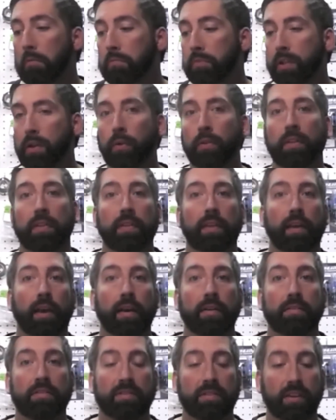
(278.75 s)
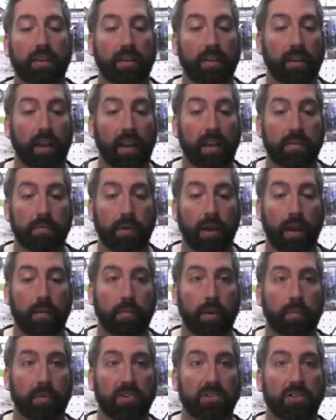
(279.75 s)
The only thing I'd see HPI
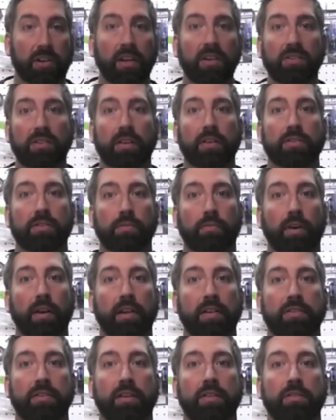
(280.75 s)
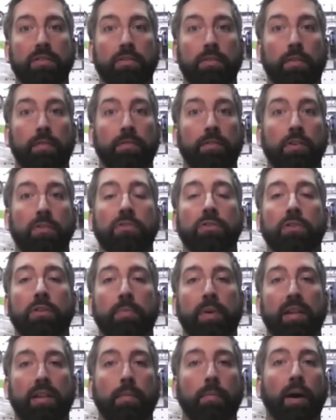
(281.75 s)
maybe changing is running changes in the future to
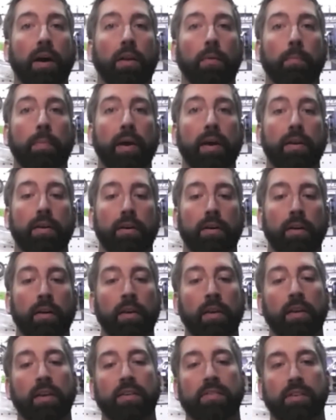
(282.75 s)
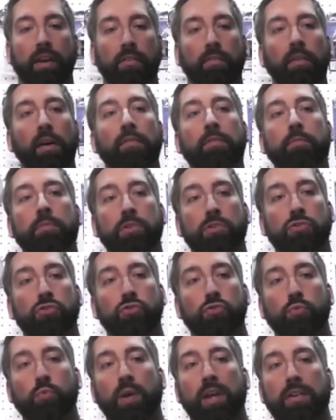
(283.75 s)
make the model better, is I'd love them to
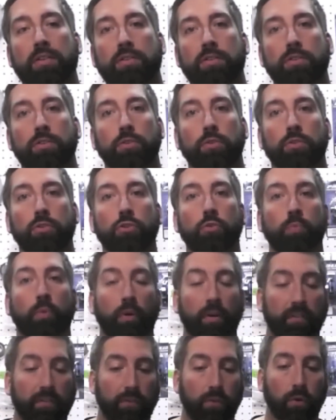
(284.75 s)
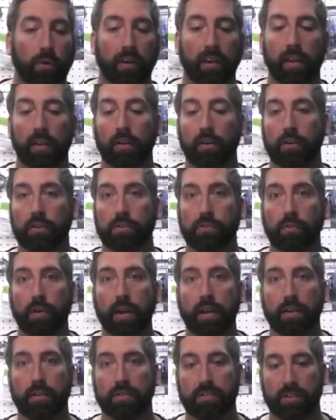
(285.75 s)
switch to a 2.4 gigahertz
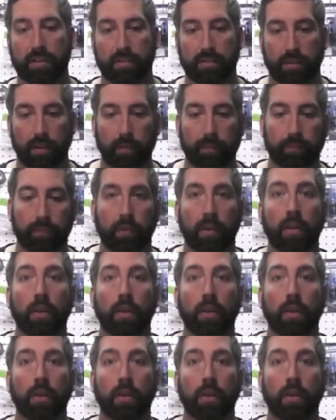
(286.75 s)
radio system.